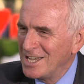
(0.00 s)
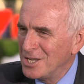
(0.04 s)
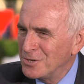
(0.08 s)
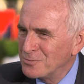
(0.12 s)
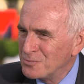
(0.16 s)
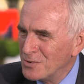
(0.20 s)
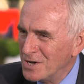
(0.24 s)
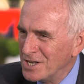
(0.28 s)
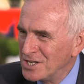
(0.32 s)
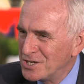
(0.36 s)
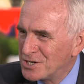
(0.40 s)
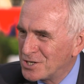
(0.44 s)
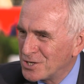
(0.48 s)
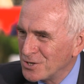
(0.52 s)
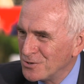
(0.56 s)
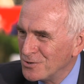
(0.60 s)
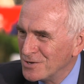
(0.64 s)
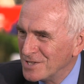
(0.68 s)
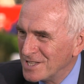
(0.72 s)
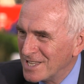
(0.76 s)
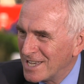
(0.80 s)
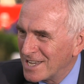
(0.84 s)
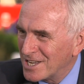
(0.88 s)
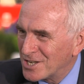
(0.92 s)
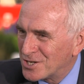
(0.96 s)
He's won two
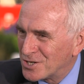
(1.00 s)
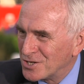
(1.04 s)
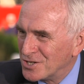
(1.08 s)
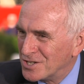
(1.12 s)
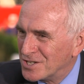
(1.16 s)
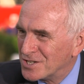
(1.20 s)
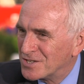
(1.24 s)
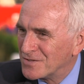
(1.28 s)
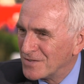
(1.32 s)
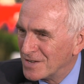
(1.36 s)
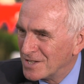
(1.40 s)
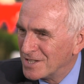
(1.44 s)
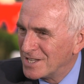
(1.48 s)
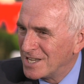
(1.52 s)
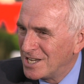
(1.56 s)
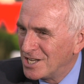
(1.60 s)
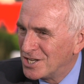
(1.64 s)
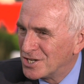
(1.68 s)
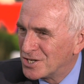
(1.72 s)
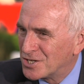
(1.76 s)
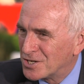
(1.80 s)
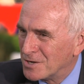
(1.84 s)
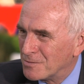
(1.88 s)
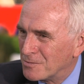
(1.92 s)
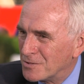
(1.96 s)
elections for
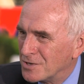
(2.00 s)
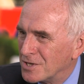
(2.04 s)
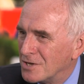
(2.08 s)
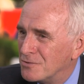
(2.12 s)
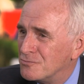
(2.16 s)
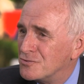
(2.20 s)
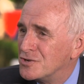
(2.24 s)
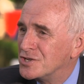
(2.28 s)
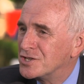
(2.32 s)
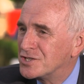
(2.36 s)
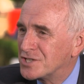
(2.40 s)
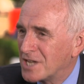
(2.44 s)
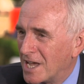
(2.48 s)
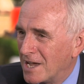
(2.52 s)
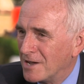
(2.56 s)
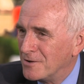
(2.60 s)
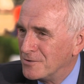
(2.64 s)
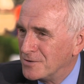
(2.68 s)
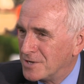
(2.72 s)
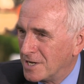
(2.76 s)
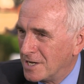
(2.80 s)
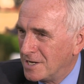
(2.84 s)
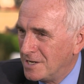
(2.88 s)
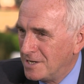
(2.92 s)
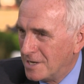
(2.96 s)
leadership with
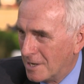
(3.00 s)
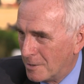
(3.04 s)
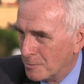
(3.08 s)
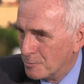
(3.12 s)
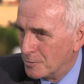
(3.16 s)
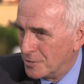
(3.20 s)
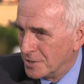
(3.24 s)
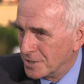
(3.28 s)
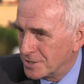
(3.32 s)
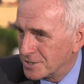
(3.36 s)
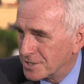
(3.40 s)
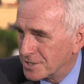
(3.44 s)
resounding numbers.